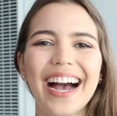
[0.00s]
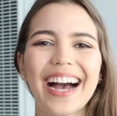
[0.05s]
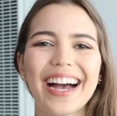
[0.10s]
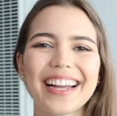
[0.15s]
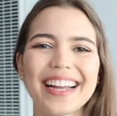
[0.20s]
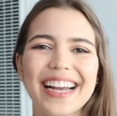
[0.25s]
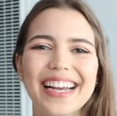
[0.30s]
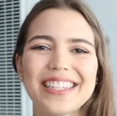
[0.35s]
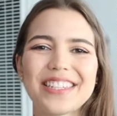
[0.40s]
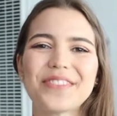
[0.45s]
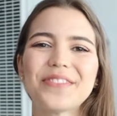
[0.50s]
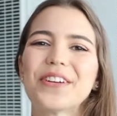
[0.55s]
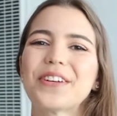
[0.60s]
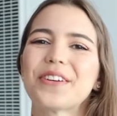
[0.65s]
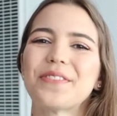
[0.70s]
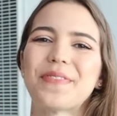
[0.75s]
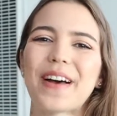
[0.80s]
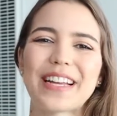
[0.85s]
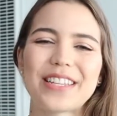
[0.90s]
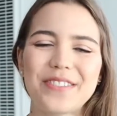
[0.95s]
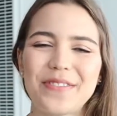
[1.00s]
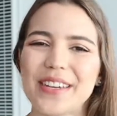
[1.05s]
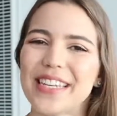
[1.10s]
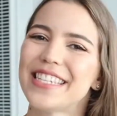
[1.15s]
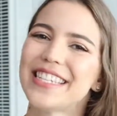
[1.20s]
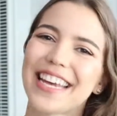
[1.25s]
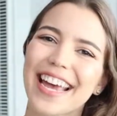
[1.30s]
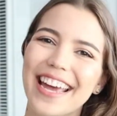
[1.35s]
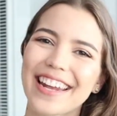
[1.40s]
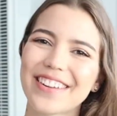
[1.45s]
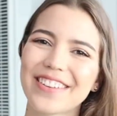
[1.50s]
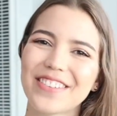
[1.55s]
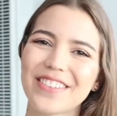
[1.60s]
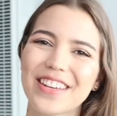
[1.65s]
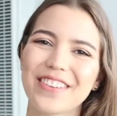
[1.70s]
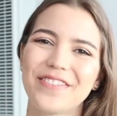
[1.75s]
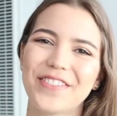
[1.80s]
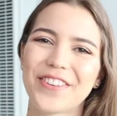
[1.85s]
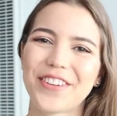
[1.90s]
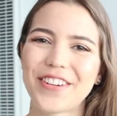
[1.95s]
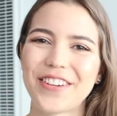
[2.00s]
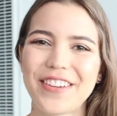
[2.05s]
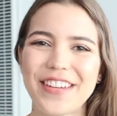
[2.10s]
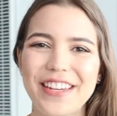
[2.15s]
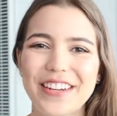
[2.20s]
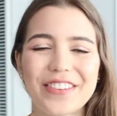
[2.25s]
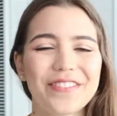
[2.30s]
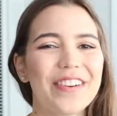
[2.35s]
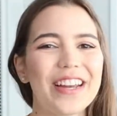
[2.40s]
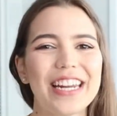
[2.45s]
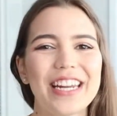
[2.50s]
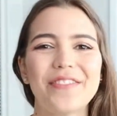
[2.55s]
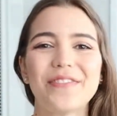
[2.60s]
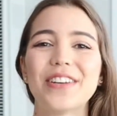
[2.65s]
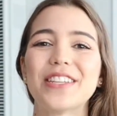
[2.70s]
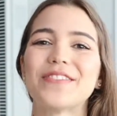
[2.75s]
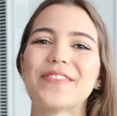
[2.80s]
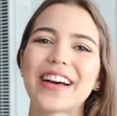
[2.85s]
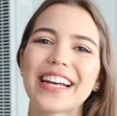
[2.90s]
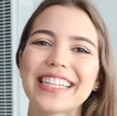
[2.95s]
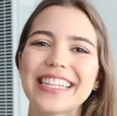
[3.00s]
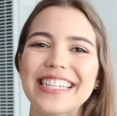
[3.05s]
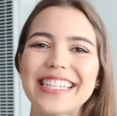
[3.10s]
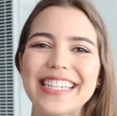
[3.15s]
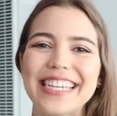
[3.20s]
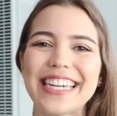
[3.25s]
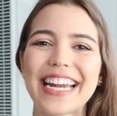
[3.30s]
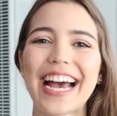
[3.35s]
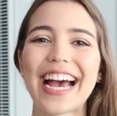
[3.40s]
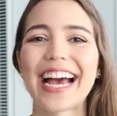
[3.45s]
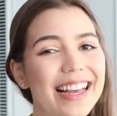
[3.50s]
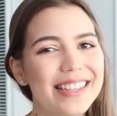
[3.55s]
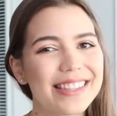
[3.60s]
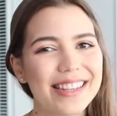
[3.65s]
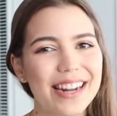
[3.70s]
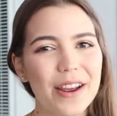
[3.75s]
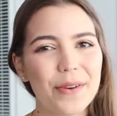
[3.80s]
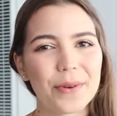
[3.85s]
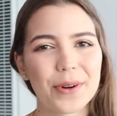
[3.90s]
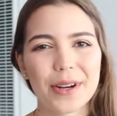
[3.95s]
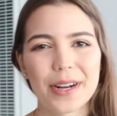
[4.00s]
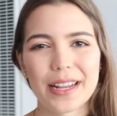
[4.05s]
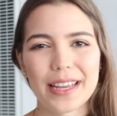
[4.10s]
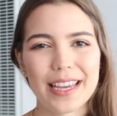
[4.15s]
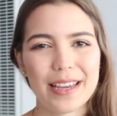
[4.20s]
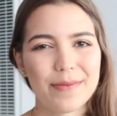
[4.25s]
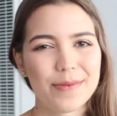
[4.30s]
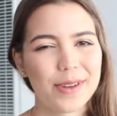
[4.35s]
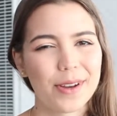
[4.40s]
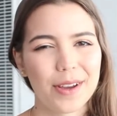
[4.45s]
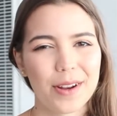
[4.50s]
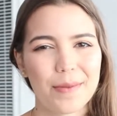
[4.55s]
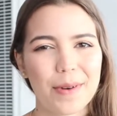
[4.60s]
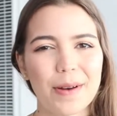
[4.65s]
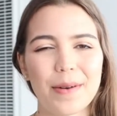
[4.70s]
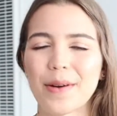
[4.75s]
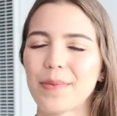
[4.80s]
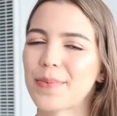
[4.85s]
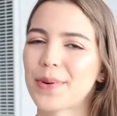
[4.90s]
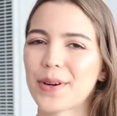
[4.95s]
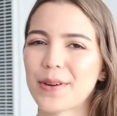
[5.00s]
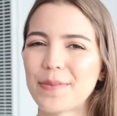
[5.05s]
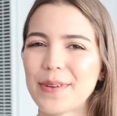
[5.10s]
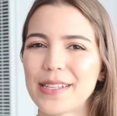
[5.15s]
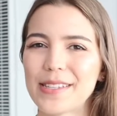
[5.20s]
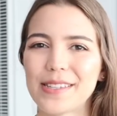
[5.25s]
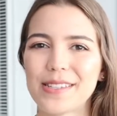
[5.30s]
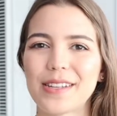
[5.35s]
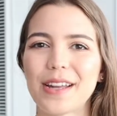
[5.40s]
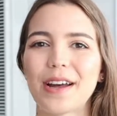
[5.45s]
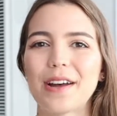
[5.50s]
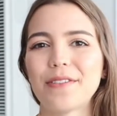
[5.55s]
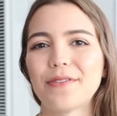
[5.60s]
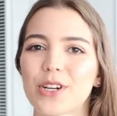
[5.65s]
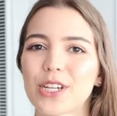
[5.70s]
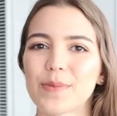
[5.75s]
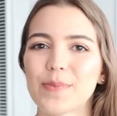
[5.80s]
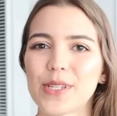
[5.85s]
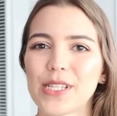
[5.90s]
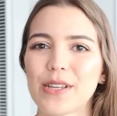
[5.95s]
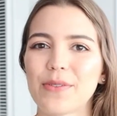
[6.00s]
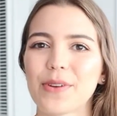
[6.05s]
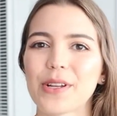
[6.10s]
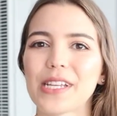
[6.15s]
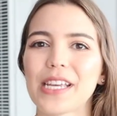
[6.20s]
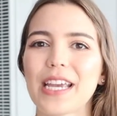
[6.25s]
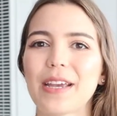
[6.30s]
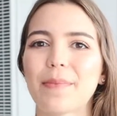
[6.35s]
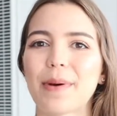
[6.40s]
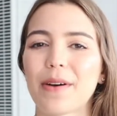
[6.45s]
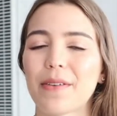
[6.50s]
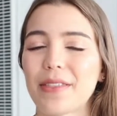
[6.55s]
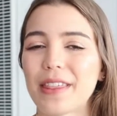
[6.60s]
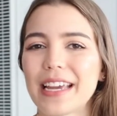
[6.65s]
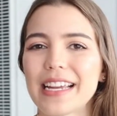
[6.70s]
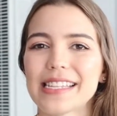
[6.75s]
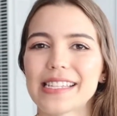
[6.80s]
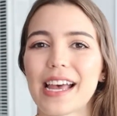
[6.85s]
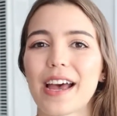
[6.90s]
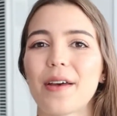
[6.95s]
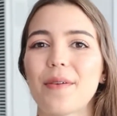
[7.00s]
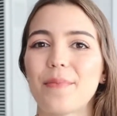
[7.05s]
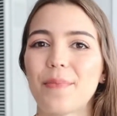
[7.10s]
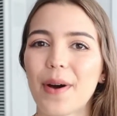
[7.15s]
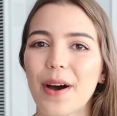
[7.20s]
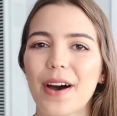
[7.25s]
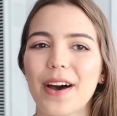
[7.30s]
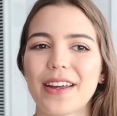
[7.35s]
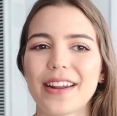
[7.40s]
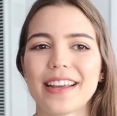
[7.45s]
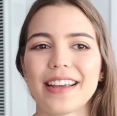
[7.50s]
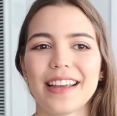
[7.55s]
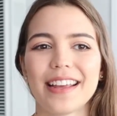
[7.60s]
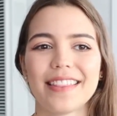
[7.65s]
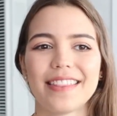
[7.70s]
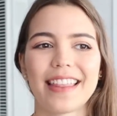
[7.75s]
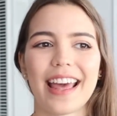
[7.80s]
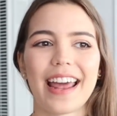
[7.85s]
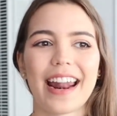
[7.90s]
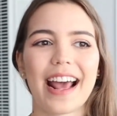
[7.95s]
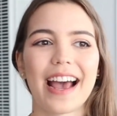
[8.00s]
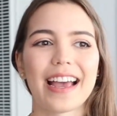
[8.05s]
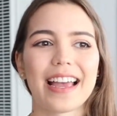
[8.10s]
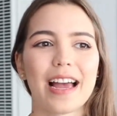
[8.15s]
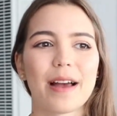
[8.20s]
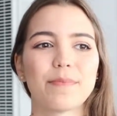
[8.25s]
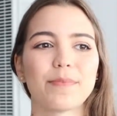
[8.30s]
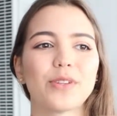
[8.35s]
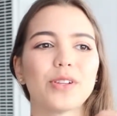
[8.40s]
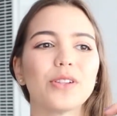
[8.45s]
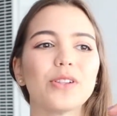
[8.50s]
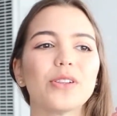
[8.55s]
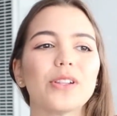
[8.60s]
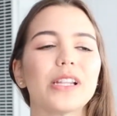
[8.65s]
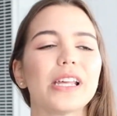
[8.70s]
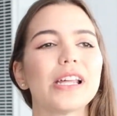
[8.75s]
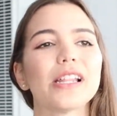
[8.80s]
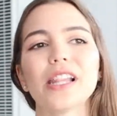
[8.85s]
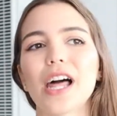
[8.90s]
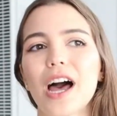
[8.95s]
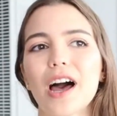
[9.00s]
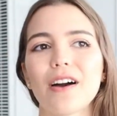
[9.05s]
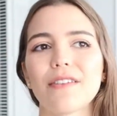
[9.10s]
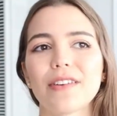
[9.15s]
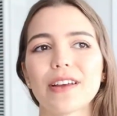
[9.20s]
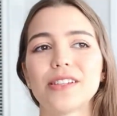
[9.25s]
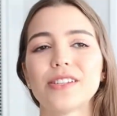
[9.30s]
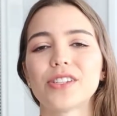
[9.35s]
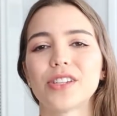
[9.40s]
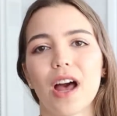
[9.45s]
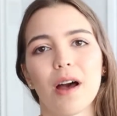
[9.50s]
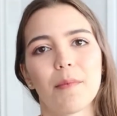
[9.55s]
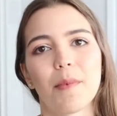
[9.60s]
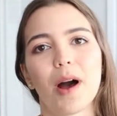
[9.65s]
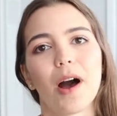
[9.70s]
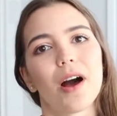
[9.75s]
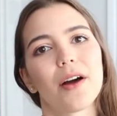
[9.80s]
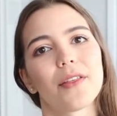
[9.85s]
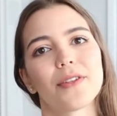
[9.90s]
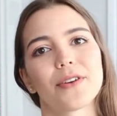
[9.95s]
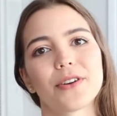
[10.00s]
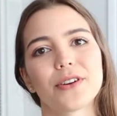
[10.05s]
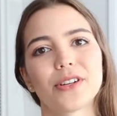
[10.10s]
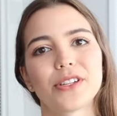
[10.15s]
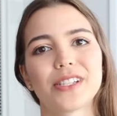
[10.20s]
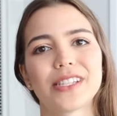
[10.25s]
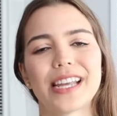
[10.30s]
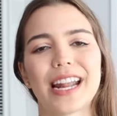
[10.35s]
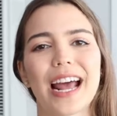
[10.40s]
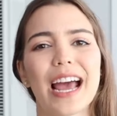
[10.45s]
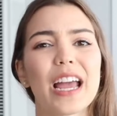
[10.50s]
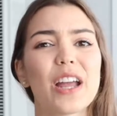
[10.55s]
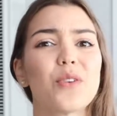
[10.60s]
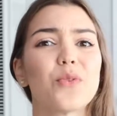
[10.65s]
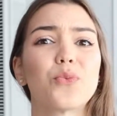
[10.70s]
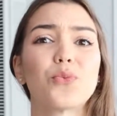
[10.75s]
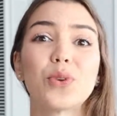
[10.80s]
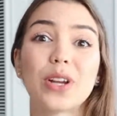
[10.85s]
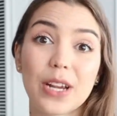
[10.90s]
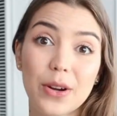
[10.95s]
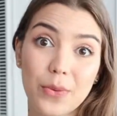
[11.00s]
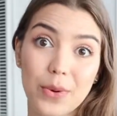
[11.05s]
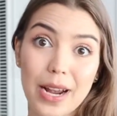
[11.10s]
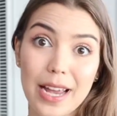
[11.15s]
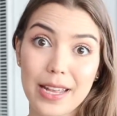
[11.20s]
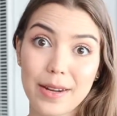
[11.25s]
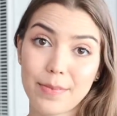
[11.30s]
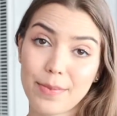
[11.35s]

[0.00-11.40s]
guys, and welcome back to my channel. If you're new here, my name is Valentina, and today we're gonna keep talking about apartment stuff, more specifically about things I bought that I absolutely love and some others that I regret